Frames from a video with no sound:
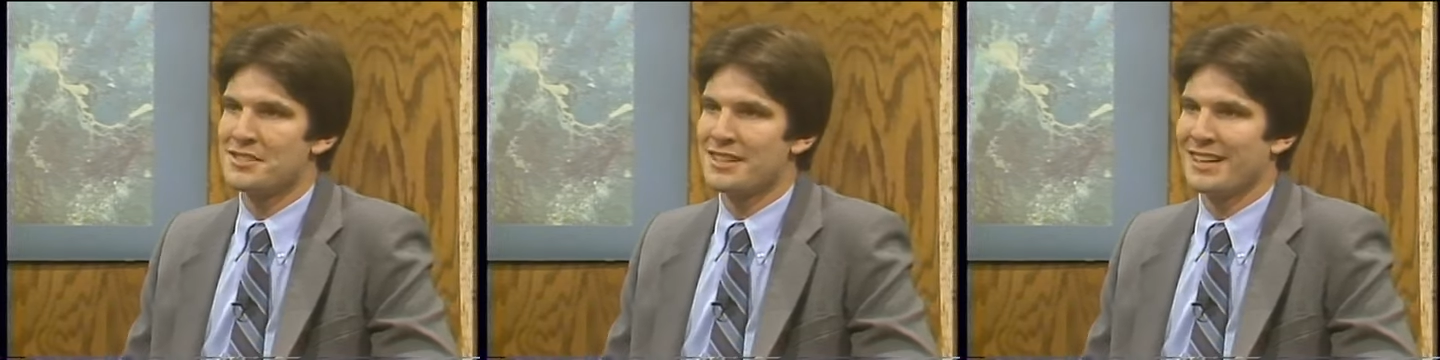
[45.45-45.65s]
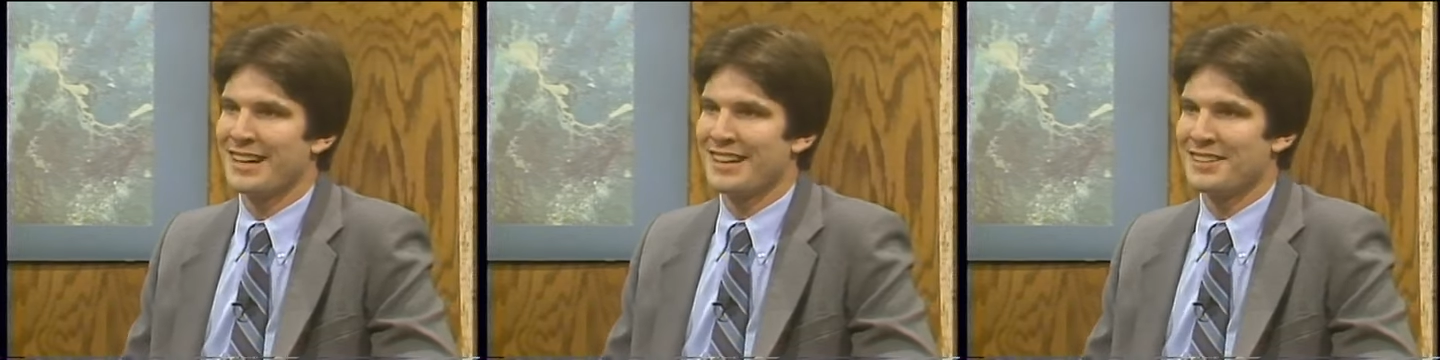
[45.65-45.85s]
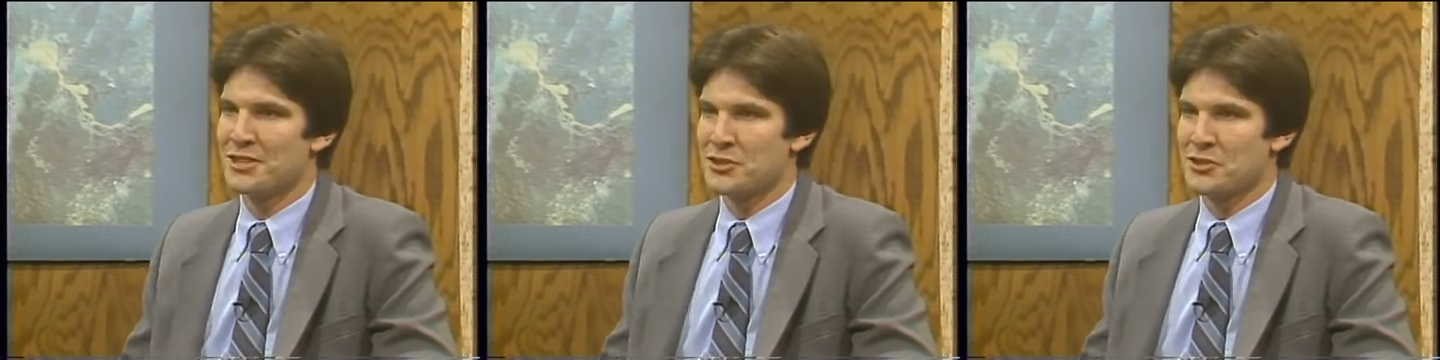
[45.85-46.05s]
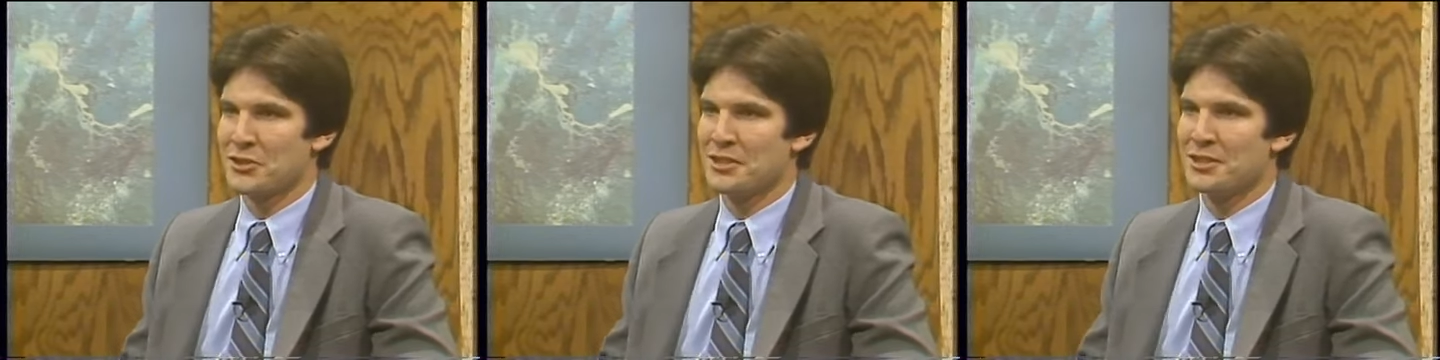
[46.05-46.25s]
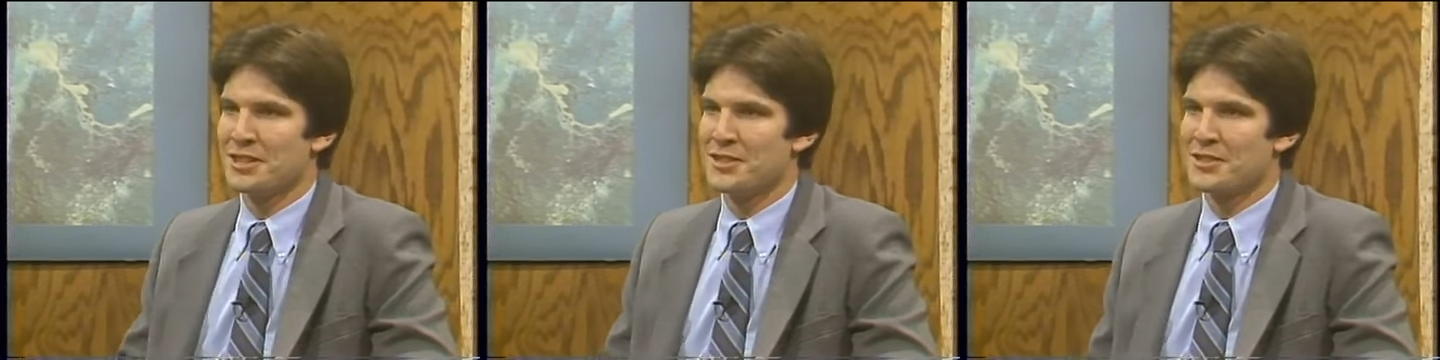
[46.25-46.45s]
that I just
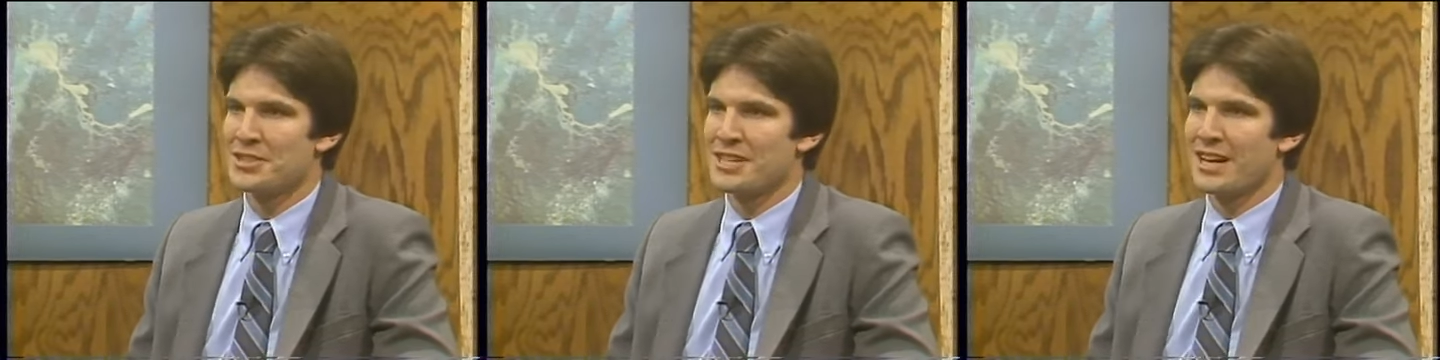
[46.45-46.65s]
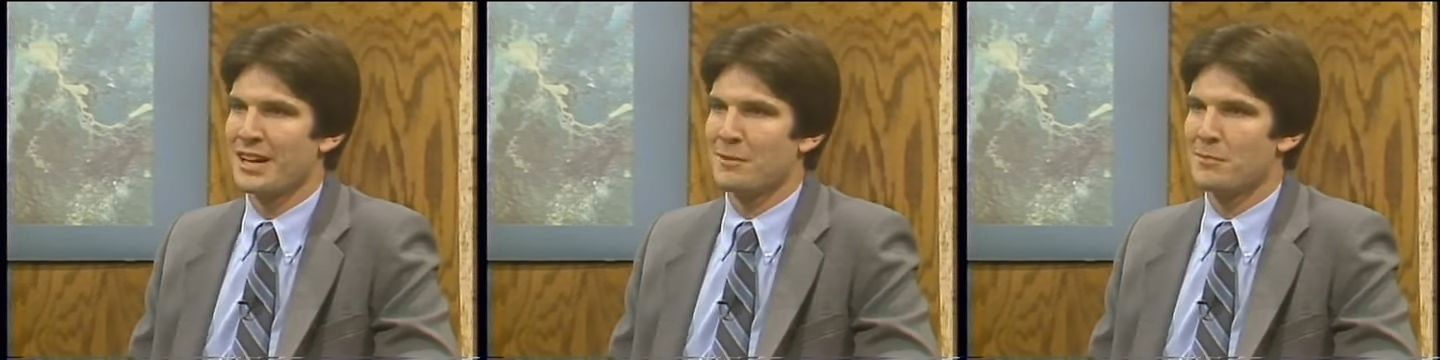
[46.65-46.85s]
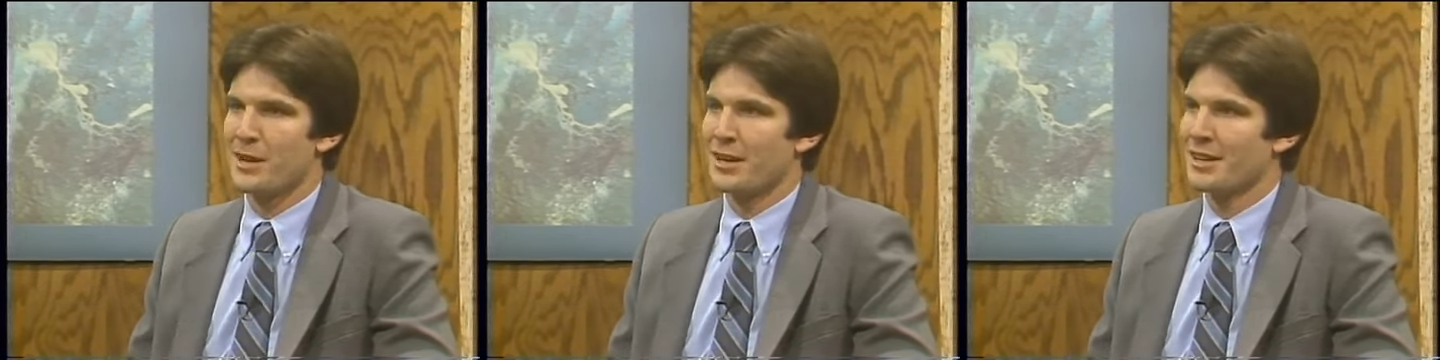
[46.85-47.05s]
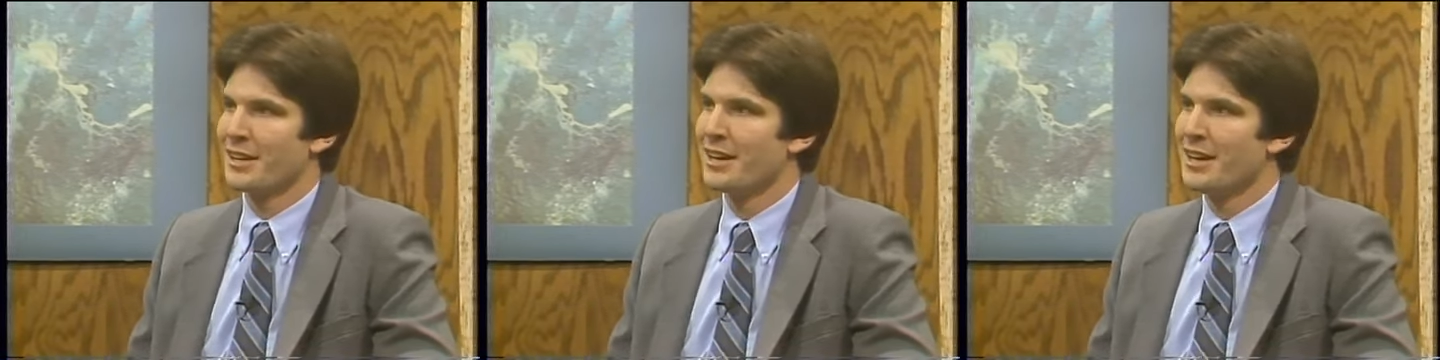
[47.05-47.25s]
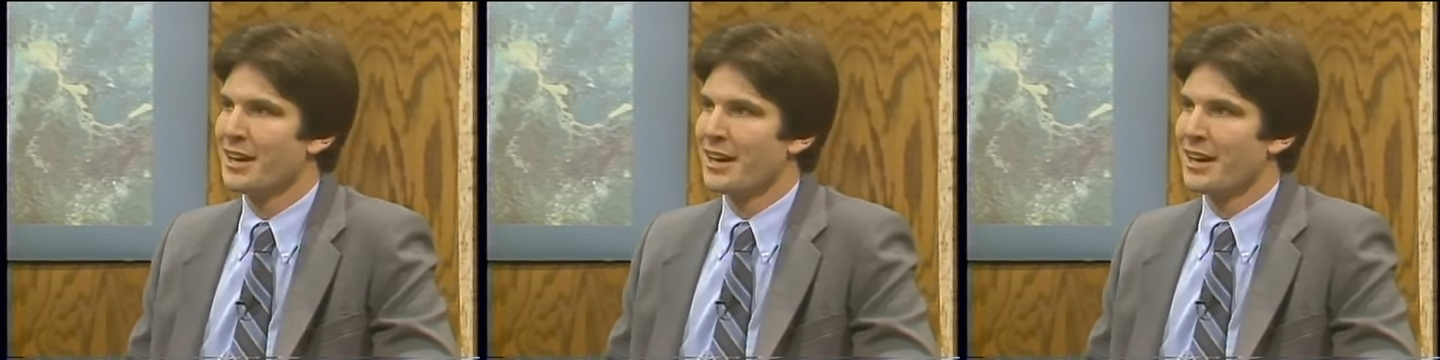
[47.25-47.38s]
learned in the stock market